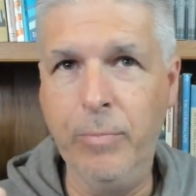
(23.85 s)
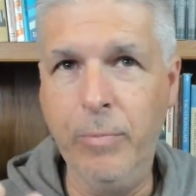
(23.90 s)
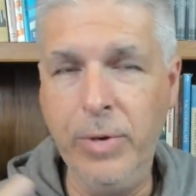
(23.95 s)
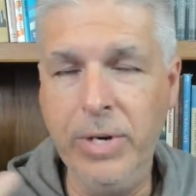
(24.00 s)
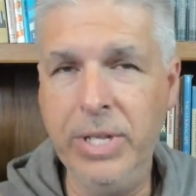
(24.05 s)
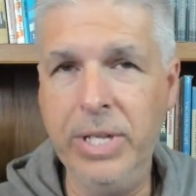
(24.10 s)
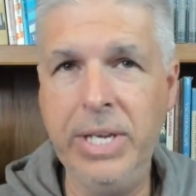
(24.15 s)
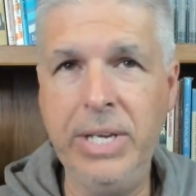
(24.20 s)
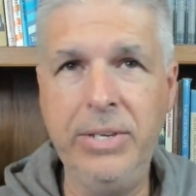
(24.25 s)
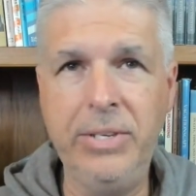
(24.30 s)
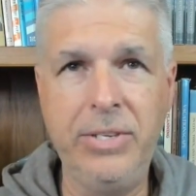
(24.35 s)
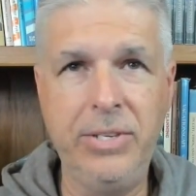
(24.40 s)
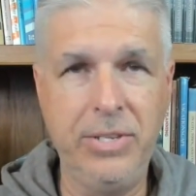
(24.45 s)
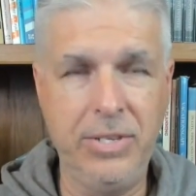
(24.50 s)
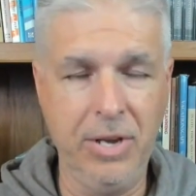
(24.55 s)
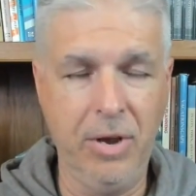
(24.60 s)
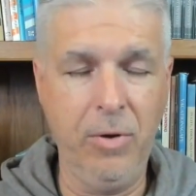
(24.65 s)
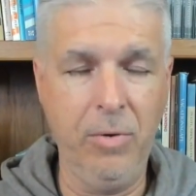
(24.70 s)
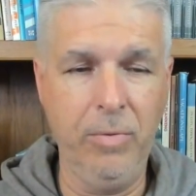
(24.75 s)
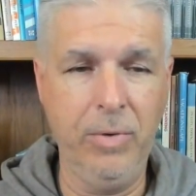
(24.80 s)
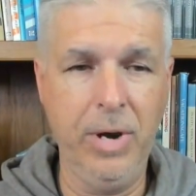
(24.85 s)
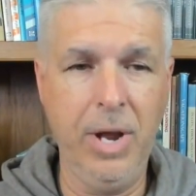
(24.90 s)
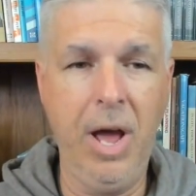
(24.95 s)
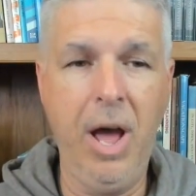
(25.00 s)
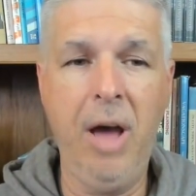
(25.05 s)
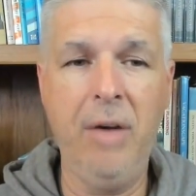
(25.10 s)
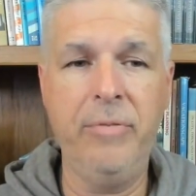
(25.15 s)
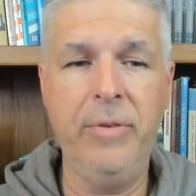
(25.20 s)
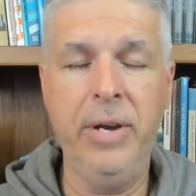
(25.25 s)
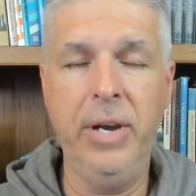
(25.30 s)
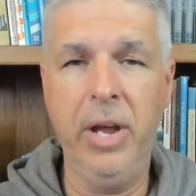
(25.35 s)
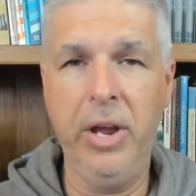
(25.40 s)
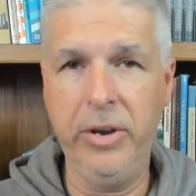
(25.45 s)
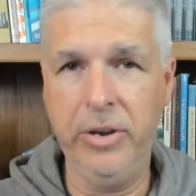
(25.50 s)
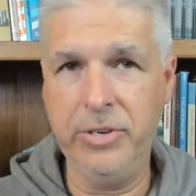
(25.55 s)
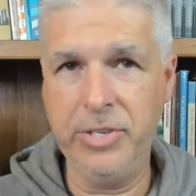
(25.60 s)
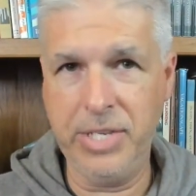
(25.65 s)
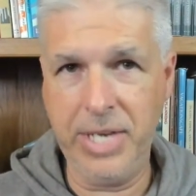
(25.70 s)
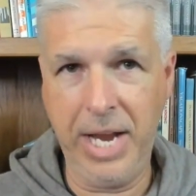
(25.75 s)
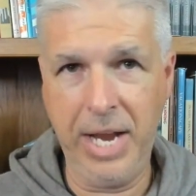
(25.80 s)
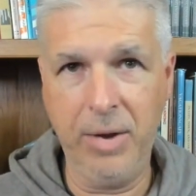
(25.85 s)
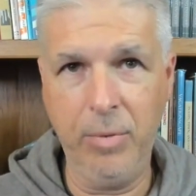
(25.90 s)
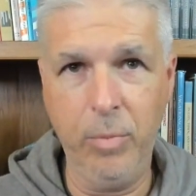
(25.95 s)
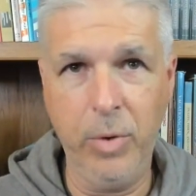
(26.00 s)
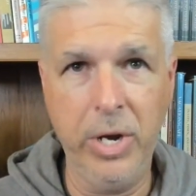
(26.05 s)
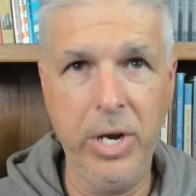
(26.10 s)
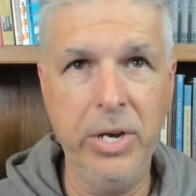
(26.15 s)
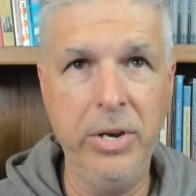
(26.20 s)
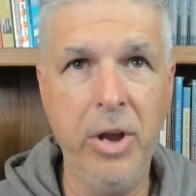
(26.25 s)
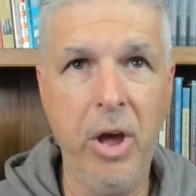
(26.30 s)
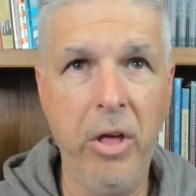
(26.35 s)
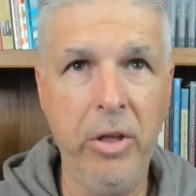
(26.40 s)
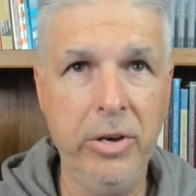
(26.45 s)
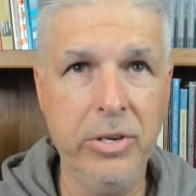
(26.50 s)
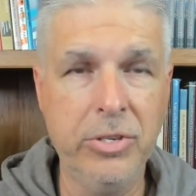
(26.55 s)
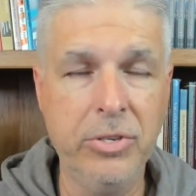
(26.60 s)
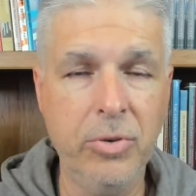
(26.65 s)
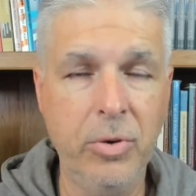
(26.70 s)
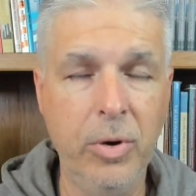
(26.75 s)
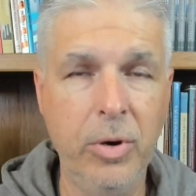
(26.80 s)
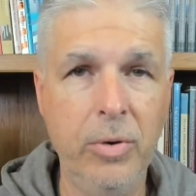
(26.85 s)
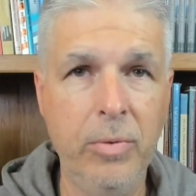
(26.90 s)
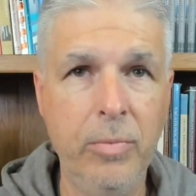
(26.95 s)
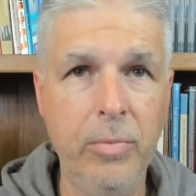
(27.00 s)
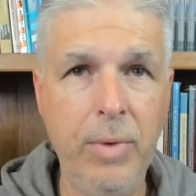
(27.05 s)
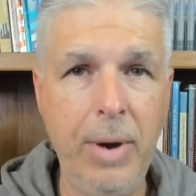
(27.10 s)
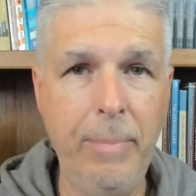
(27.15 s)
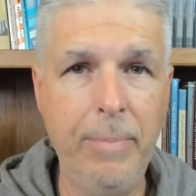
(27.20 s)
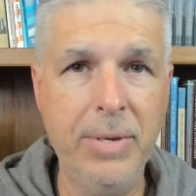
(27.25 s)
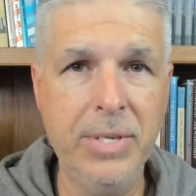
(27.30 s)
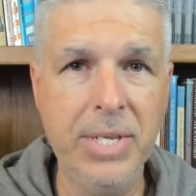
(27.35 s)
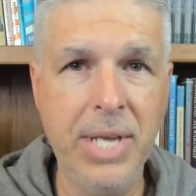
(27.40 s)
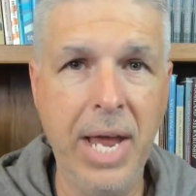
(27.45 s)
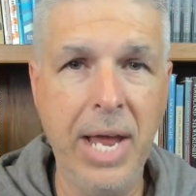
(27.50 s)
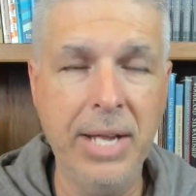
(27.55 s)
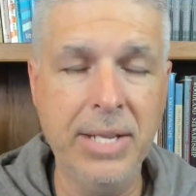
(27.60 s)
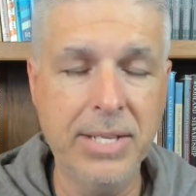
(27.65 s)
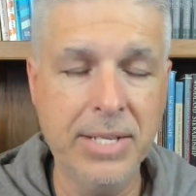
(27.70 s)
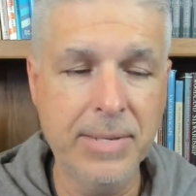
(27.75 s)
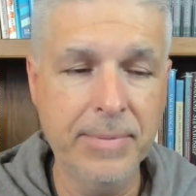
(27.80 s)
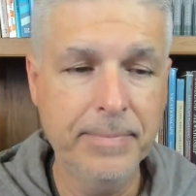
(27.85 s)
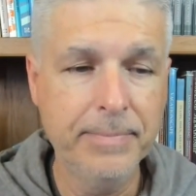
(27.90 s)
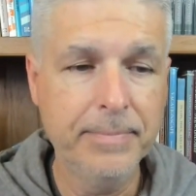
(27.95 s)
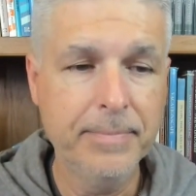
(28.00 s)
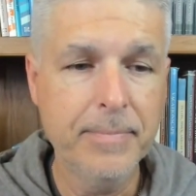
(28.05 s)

really don't often understand what a dollar store represents.